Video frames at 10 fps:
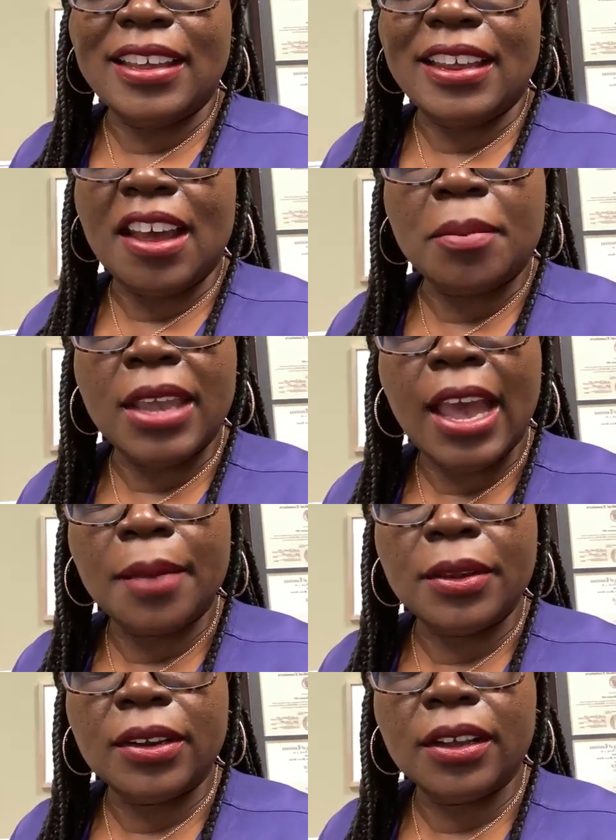and I'll be
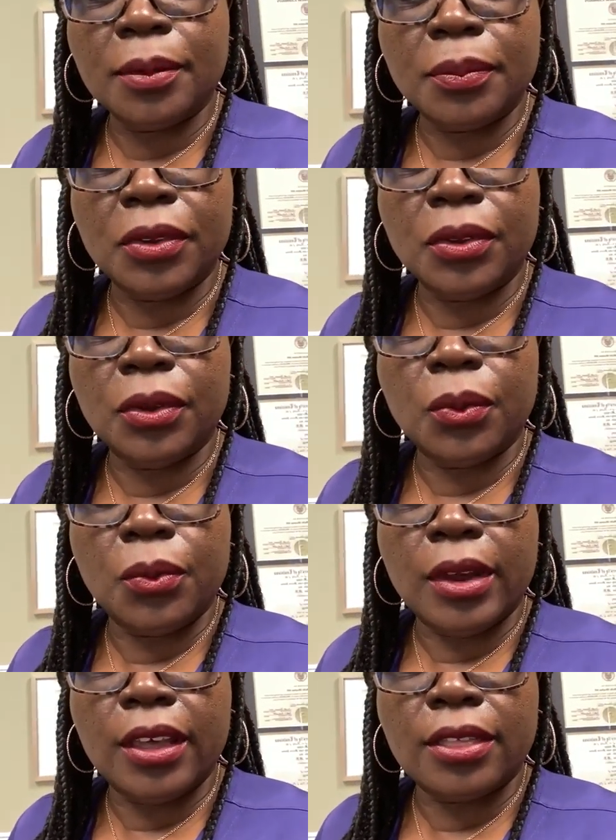happy to help you
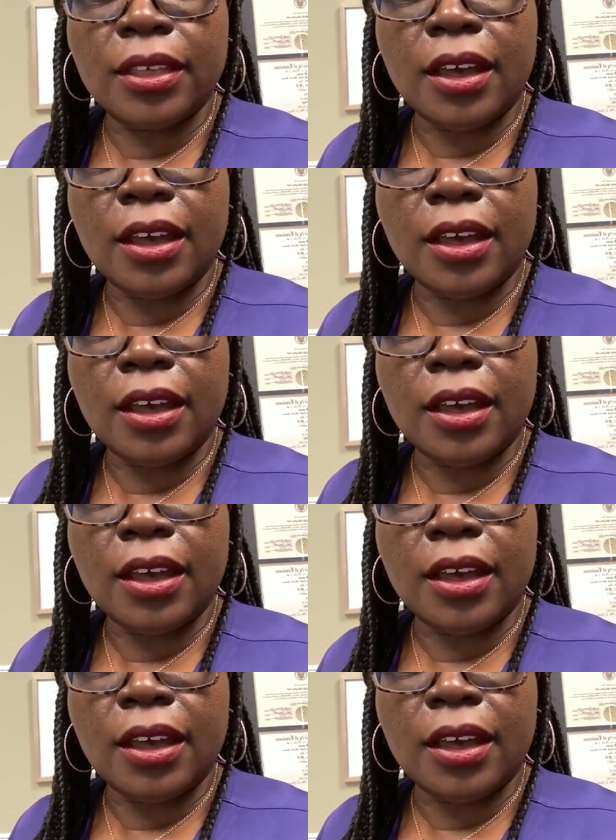with